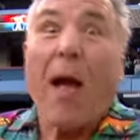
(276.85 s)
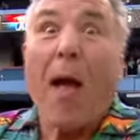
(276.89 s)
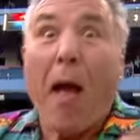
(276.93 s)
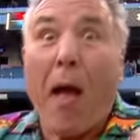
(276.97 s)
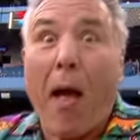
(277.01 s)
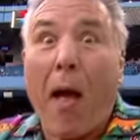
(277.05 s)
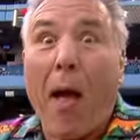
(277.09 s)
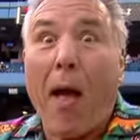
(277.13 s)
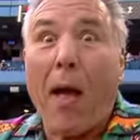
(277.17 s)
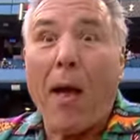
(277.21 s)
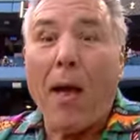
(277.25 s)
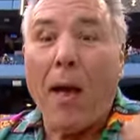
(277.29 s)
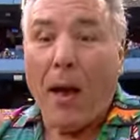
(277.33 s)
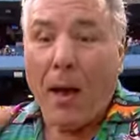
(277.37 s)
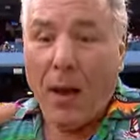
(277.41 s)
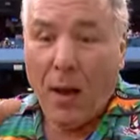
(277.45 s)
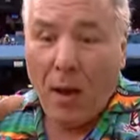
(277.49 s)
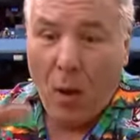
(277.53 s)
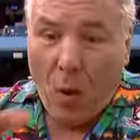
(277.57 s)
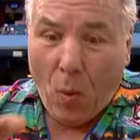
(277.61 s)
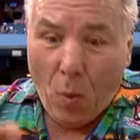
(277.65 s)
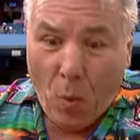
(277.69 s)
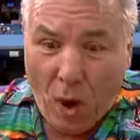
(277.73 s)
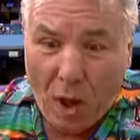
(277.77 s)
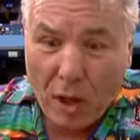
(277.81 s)
The
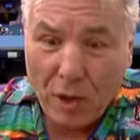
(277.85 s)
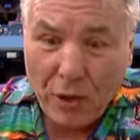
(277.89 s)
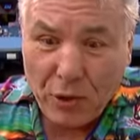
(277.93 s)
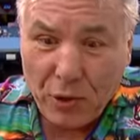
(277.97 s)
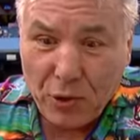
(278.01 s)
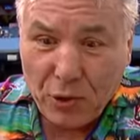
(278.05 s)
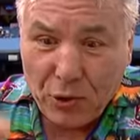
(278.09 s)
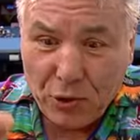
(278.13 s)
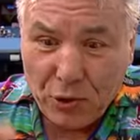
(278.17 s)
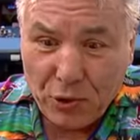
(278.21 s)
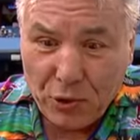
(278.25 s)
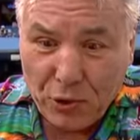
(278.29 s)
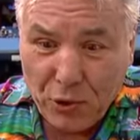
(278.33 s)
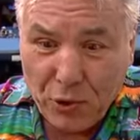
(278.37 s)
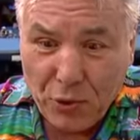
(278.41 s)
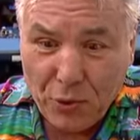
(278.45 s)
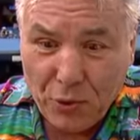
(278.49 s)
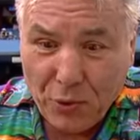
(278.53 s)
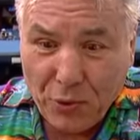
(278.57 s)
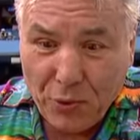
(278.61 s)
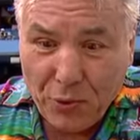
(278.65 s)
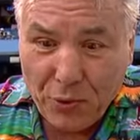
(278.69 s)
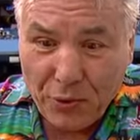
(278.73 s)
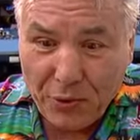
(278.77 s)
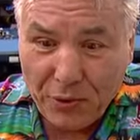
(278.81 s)
unhappier you are,
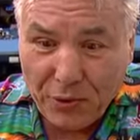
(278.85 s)
easier to